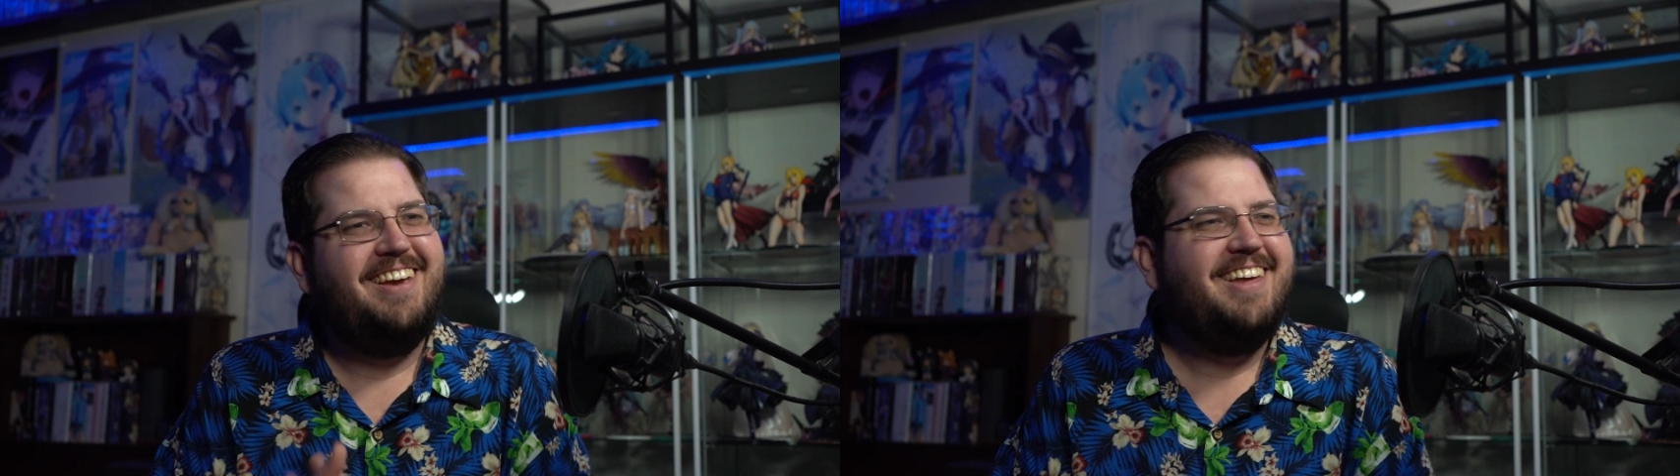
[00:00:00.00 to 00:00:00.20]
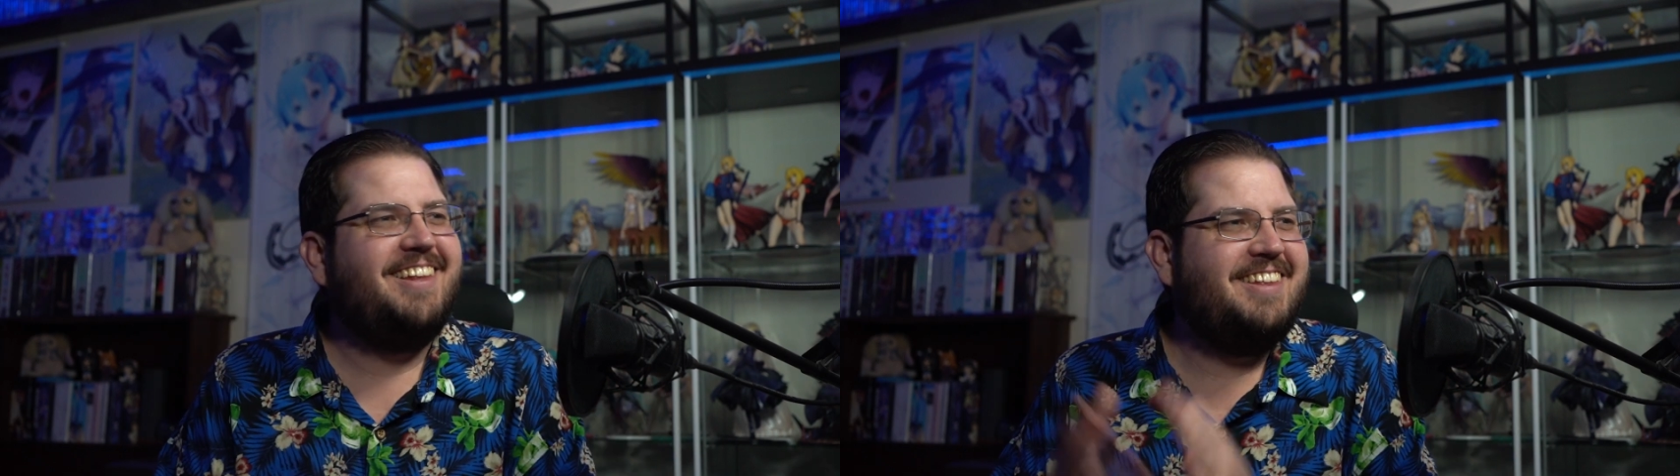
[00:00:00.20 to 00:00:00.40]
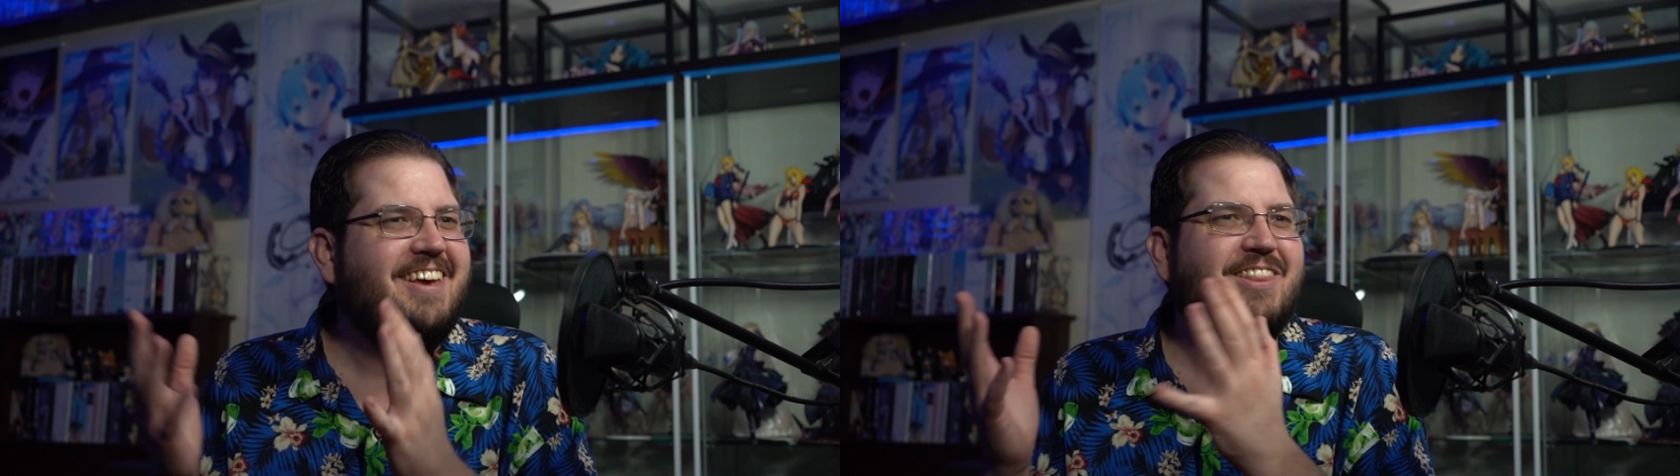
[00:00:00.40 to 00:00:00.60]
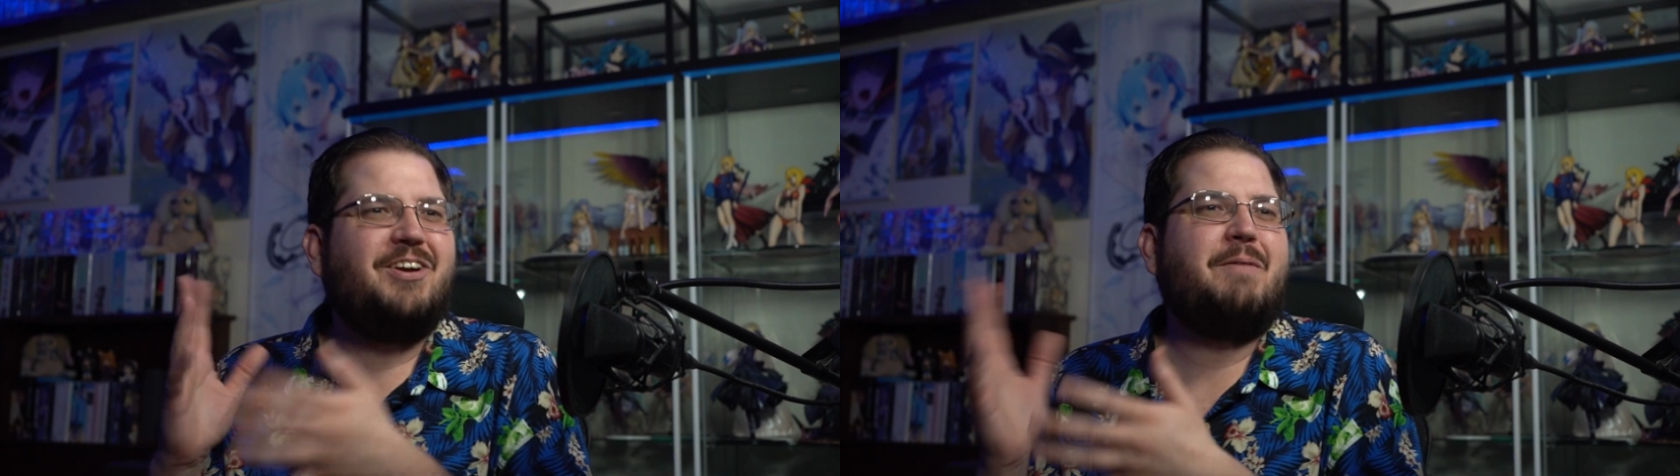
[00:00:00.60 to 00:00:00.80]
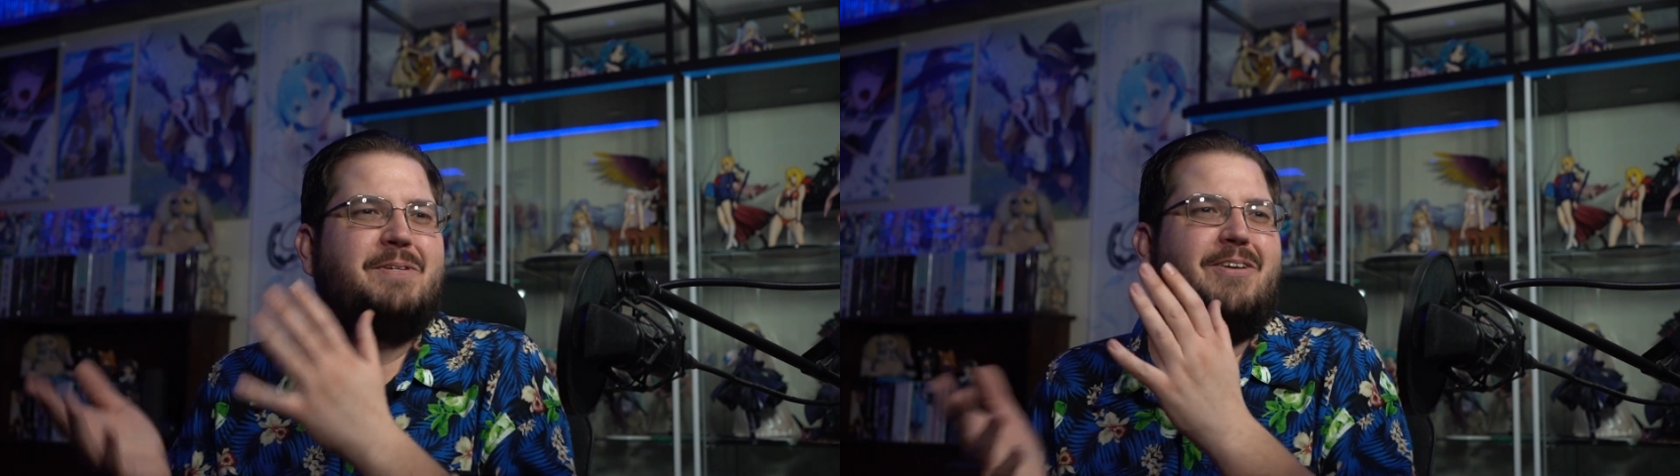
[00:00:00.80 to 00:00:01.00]
The
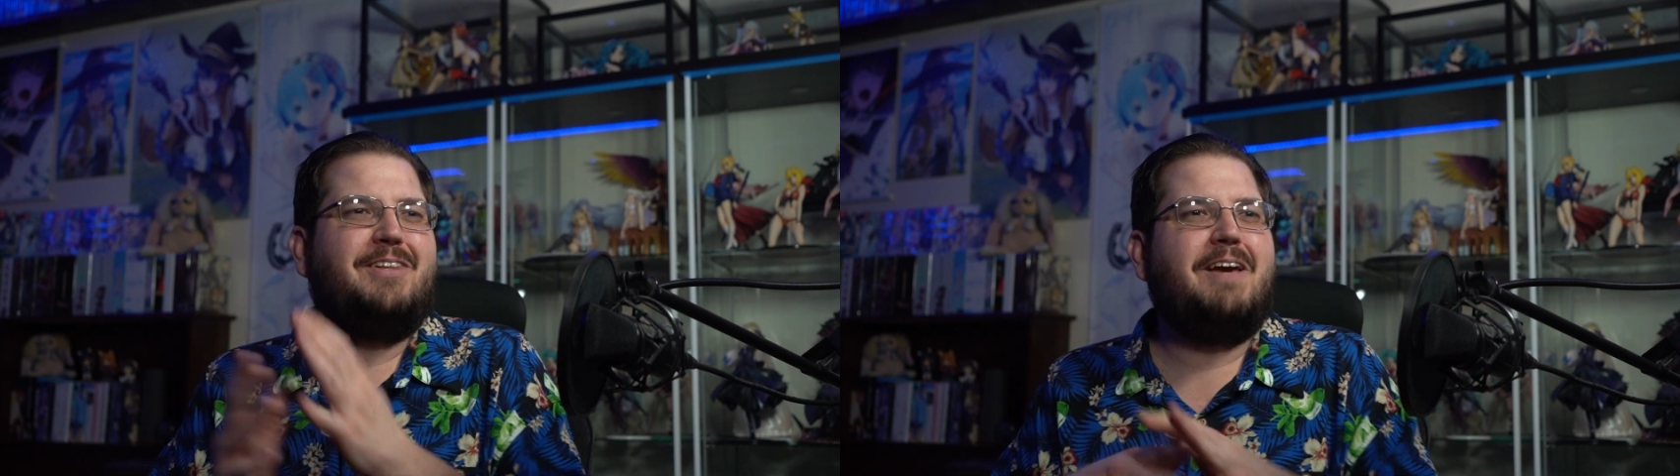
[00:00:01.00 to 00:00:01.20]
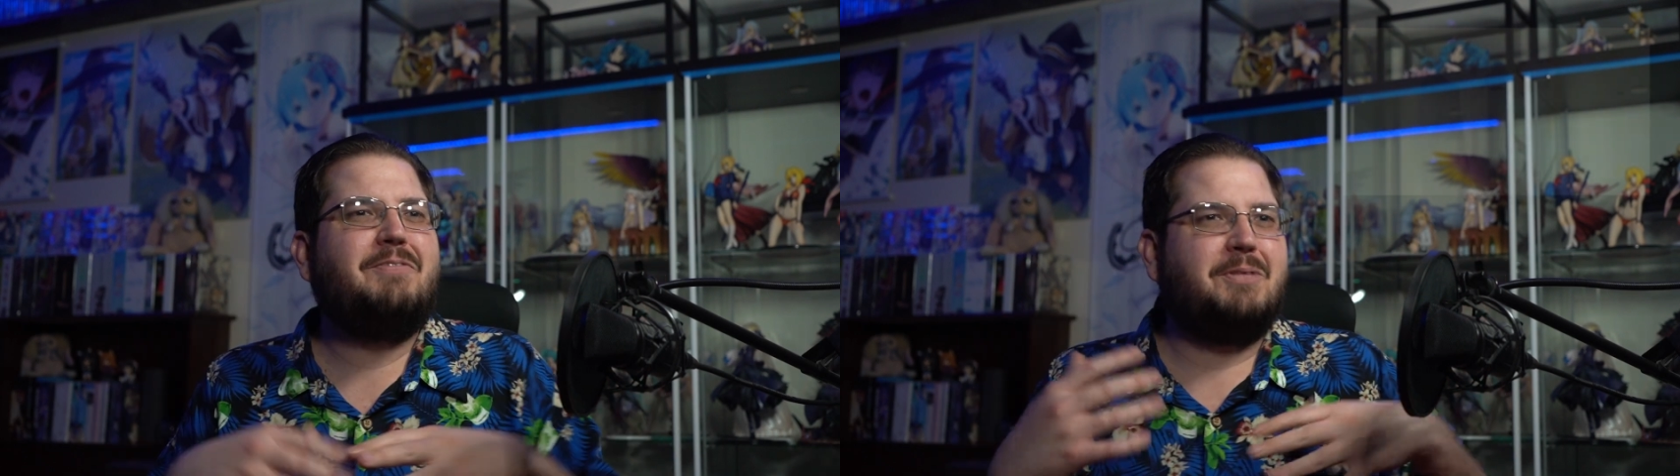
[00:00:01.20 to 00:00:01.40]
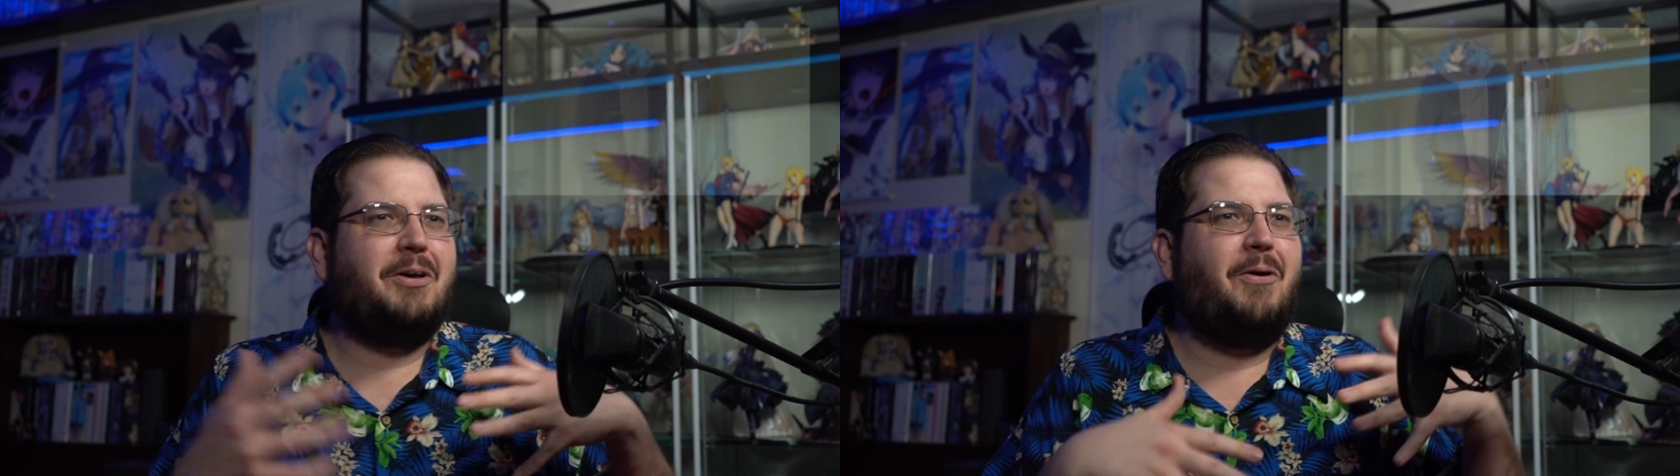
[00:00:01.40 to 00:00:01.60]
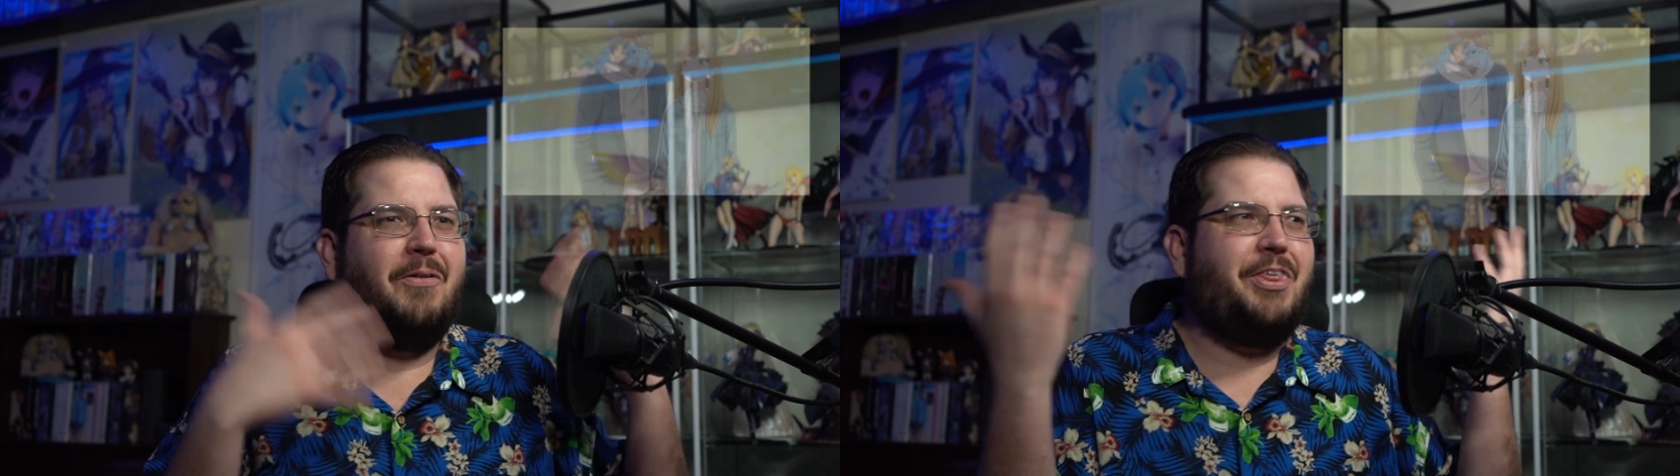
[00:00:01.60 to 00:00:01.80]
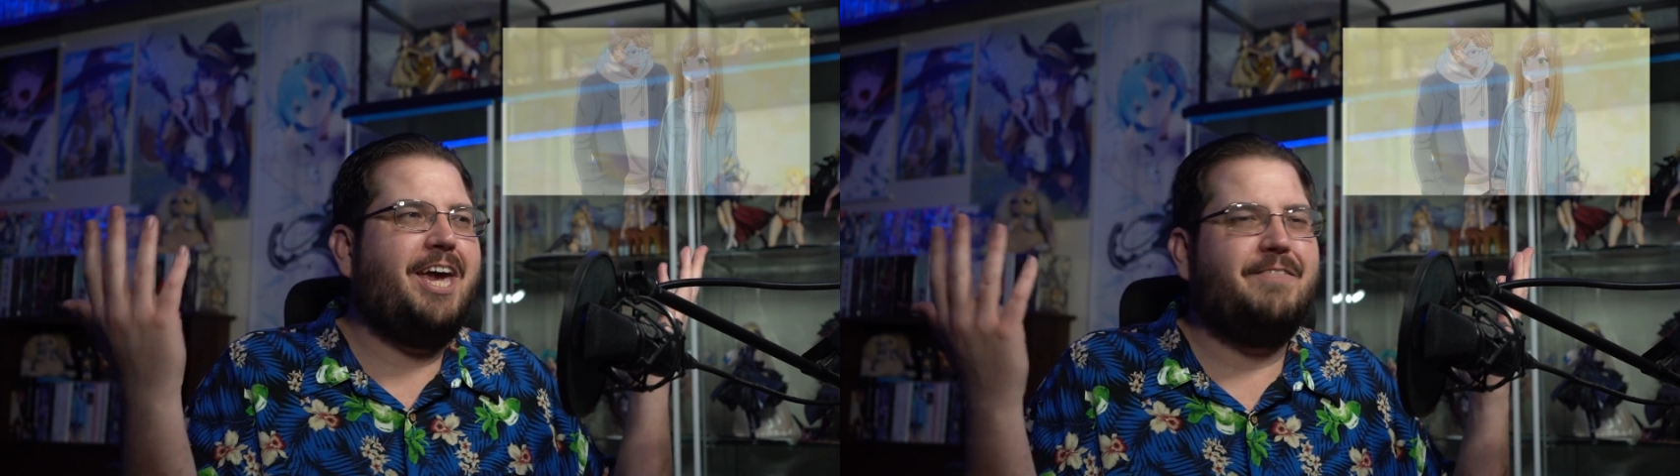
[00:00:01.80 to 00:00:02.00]
third episode leaves with the whole
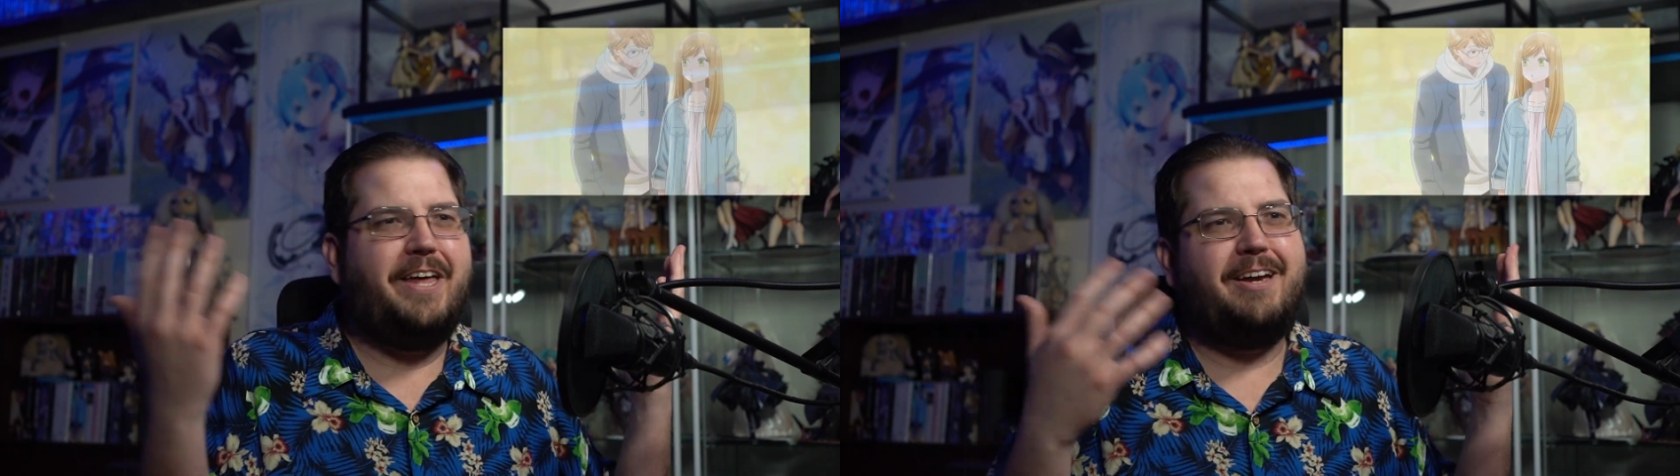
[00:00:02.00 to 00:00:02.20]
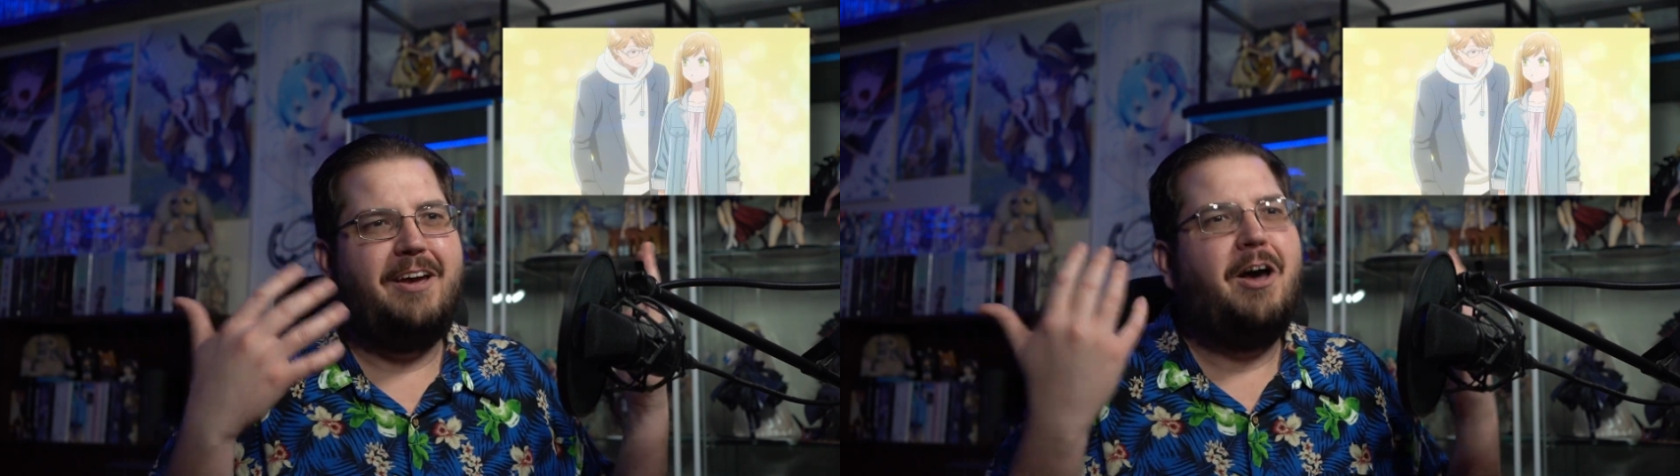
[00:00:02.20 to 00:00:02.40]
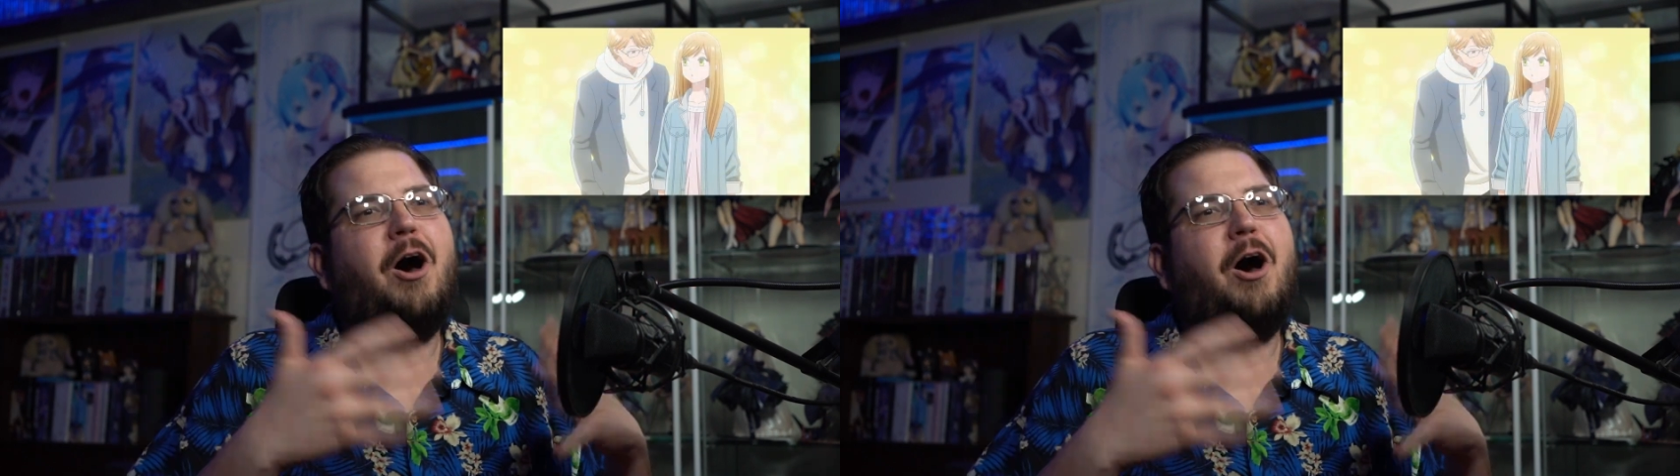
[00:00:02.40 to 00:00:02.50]
thing of like,